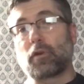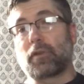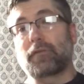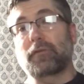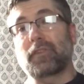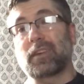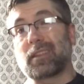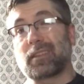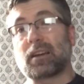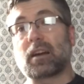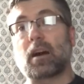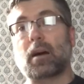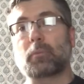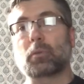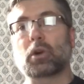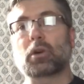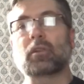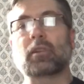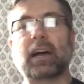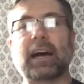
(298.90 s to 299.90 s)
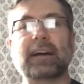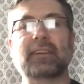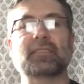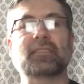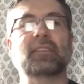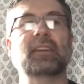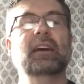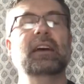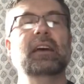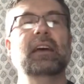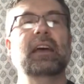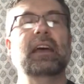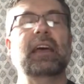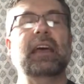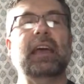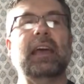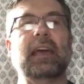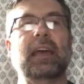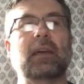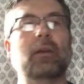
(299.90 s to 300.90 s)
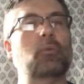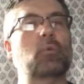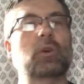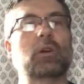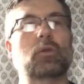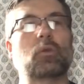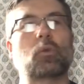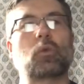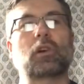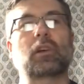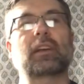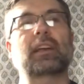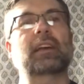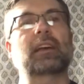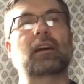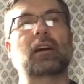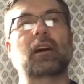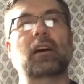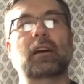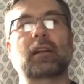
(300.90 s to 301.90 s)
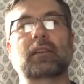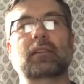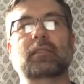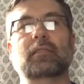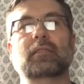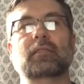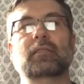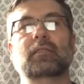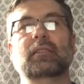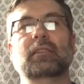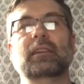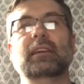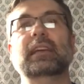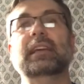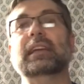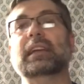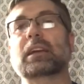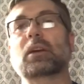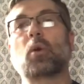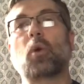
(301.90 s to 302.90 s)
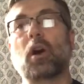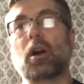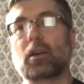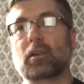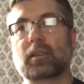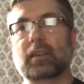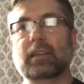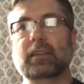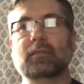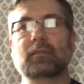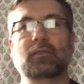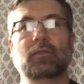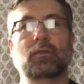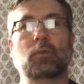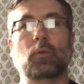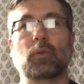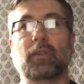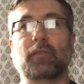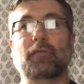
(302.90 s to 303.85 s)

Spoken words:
fifth combo class, and we were working on inequalities with